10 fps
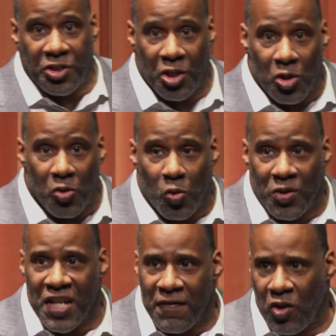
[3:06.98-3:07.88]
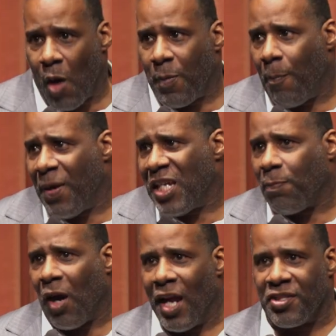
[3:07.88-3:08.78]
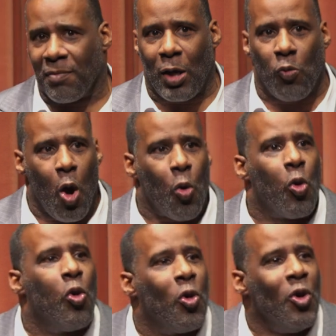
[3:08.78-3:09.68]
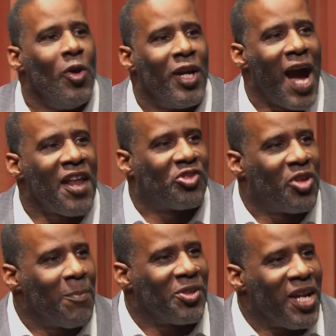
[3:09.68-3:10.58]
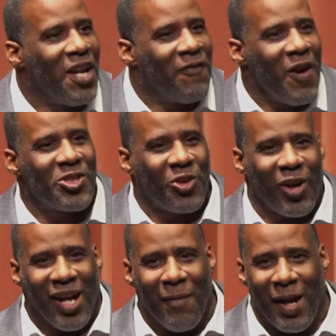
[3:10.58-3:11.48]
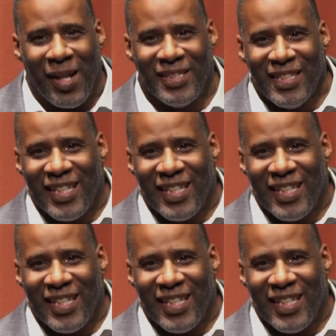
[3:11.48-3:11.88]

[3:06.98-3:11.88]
to receive the Nobel Peace Prize. I'm like, whoa, kind of trumps your NFL story, huh, buddy?